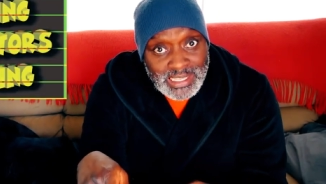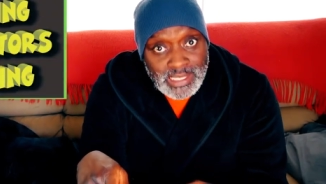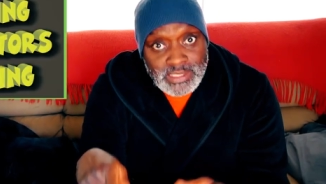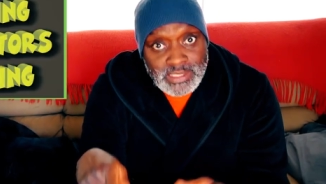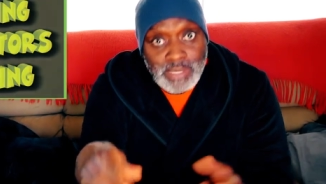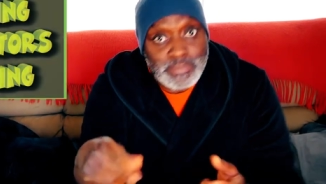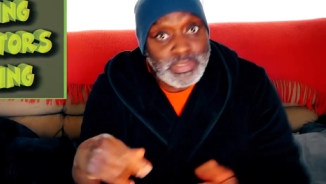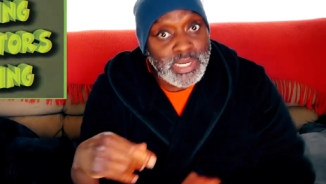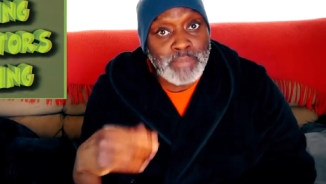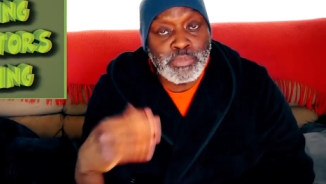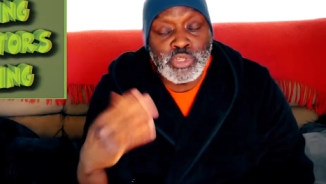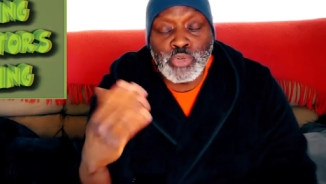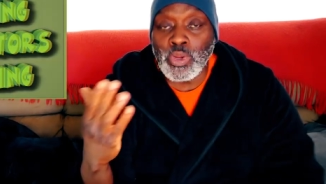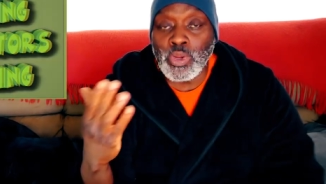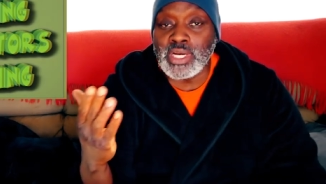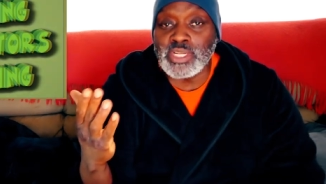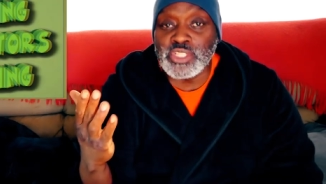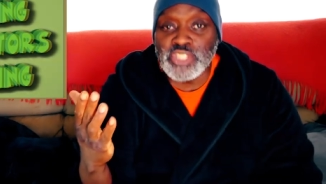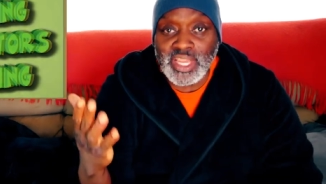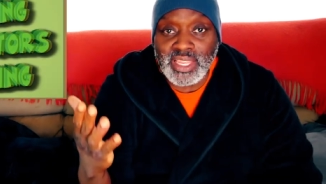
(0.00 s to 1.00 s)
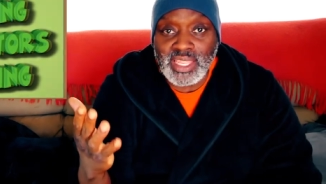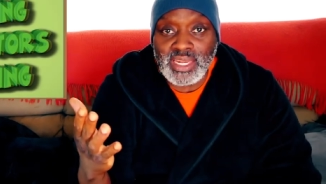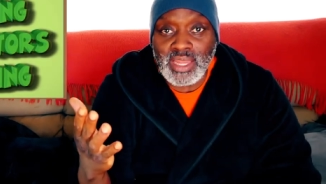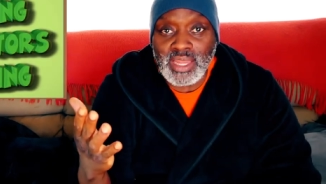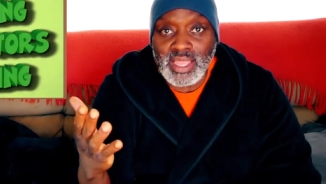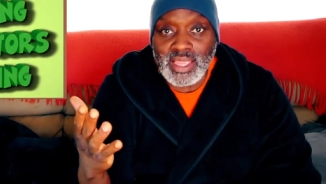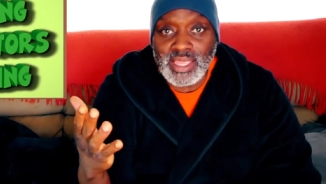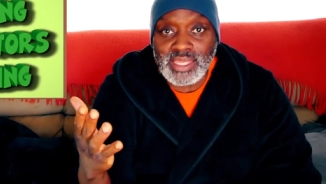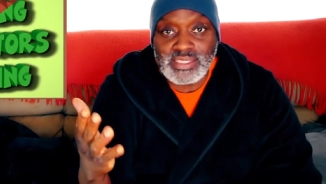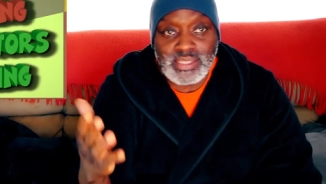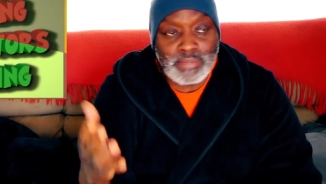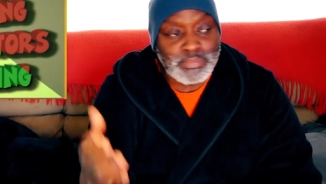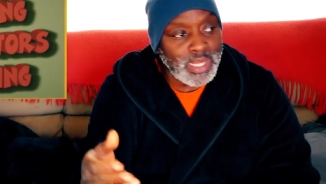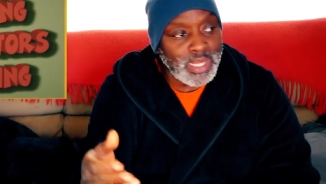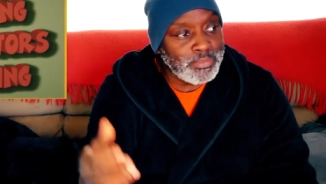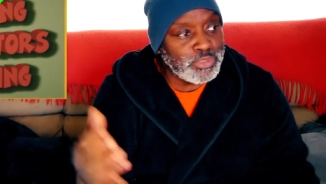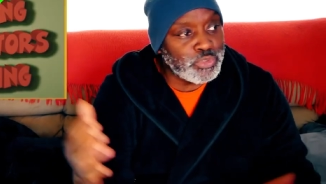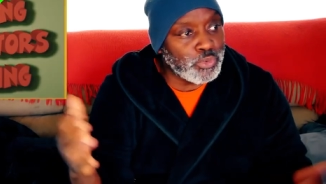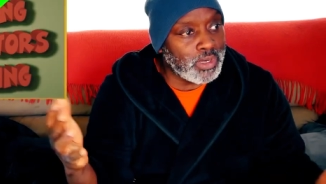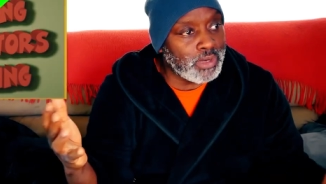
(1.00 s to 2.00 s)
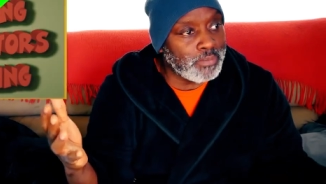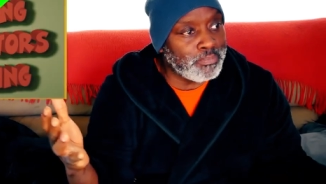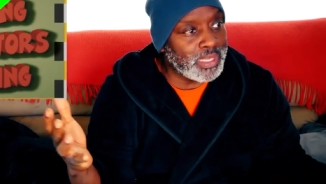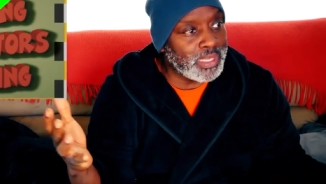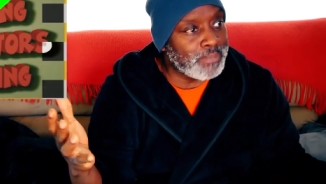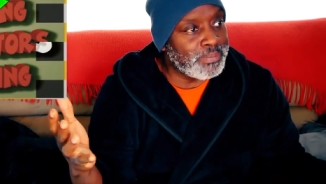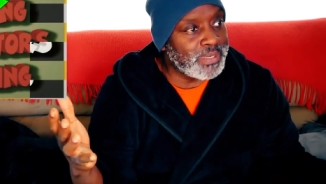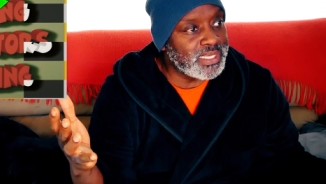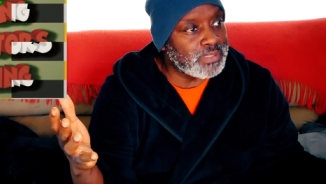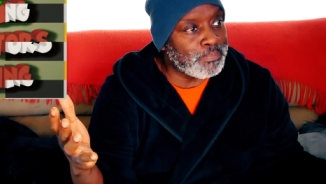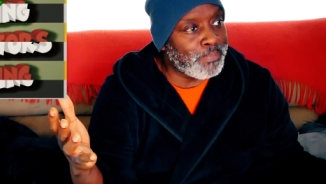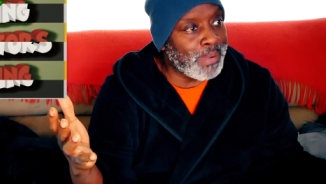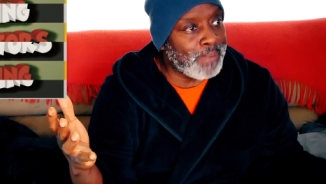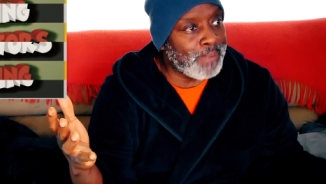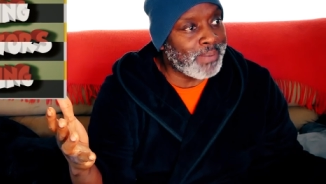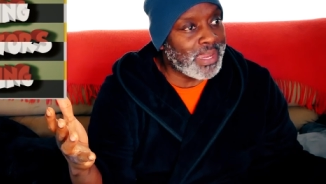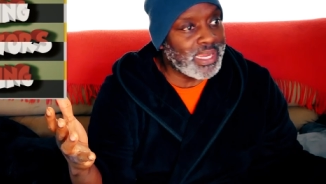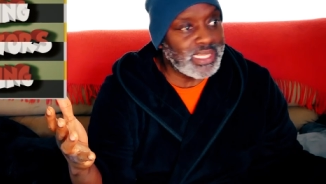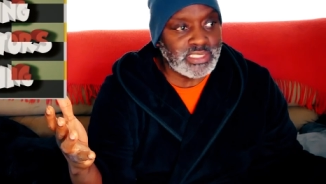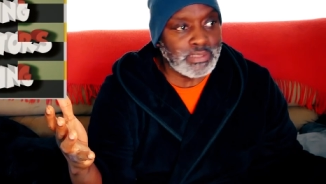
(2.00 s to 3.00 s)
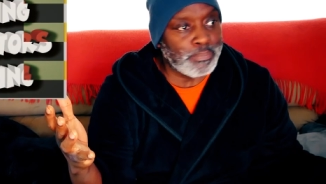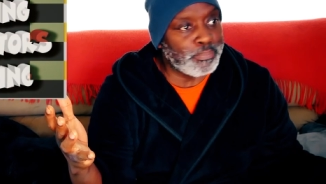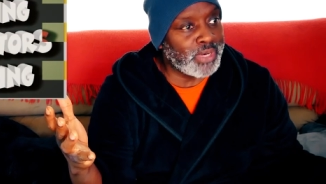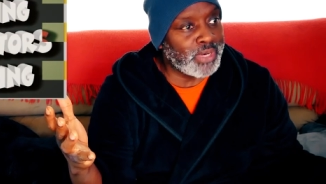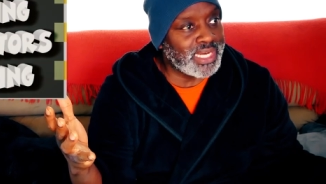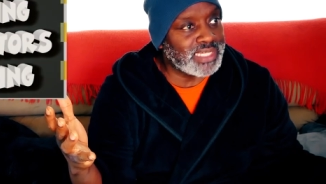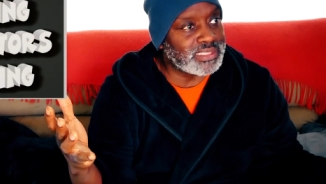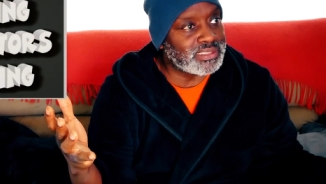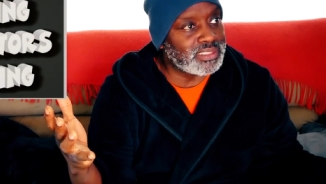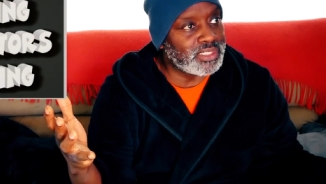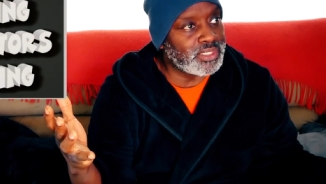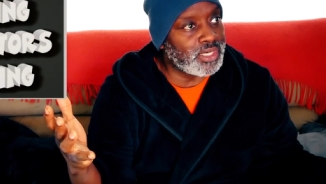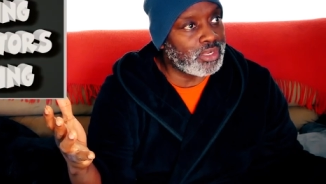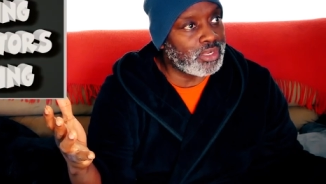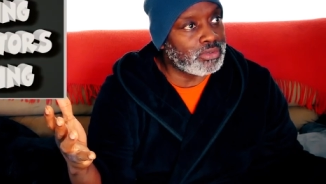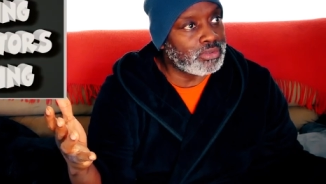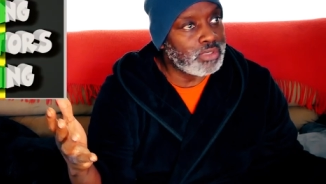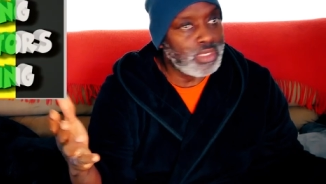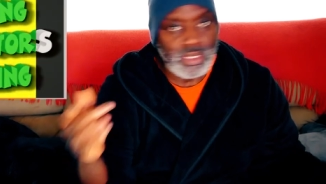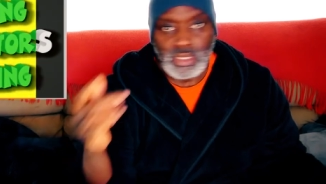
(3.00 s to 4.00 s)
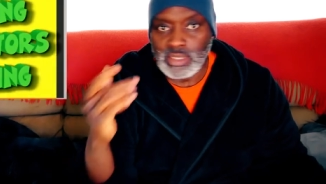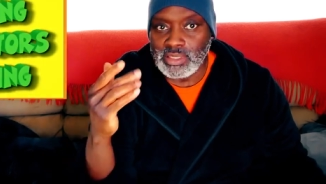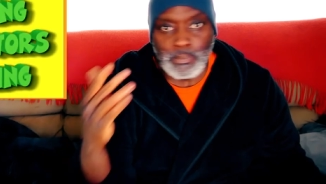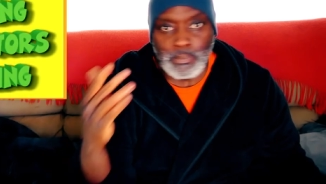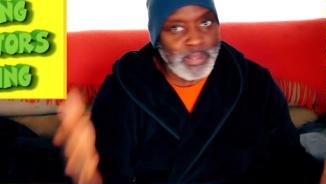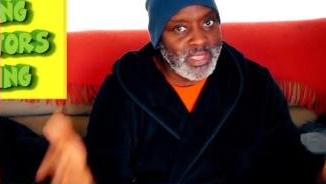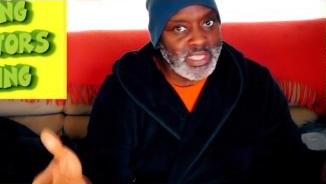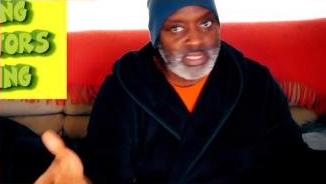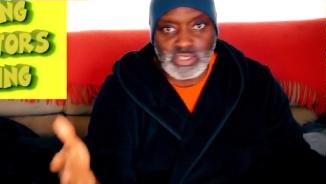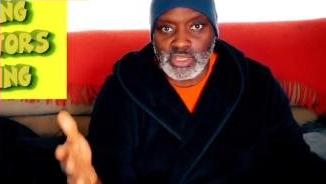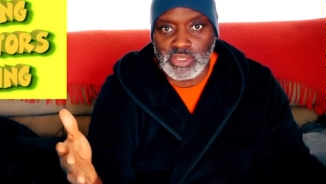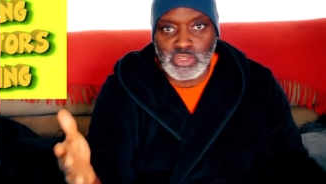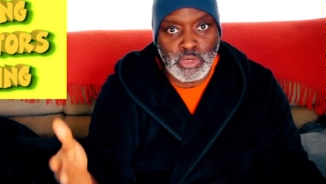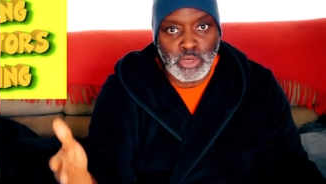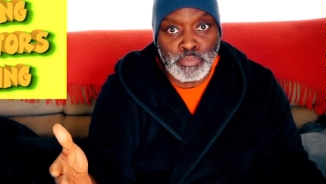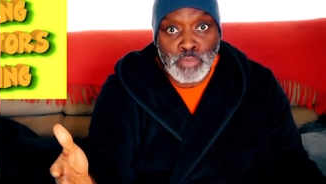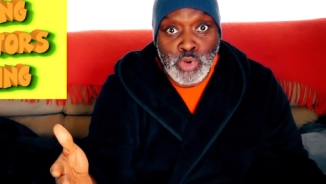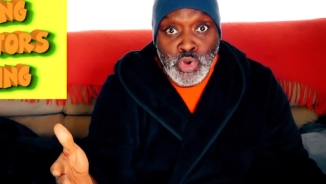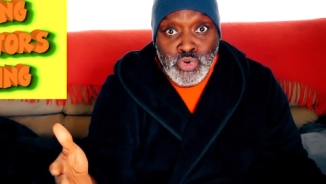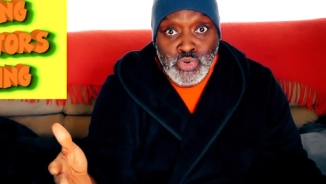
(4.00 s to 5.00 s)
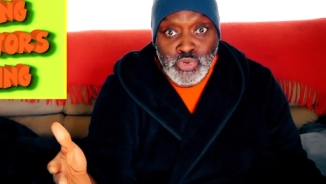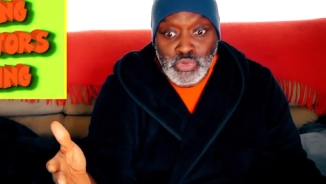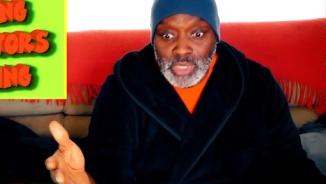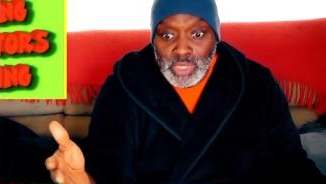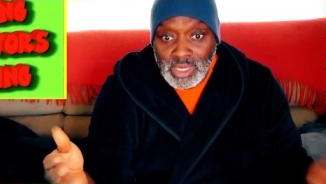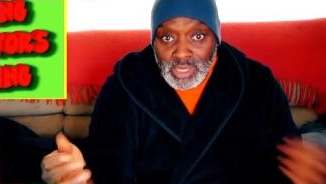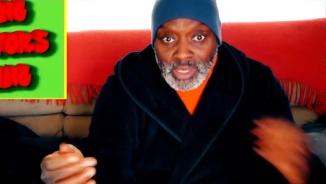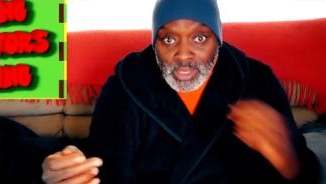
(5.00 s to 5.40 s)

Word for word: Sometimes you want a chicken nugget, sometimes you want a big piece of Popeye's a breast, you know? Depends on your mood.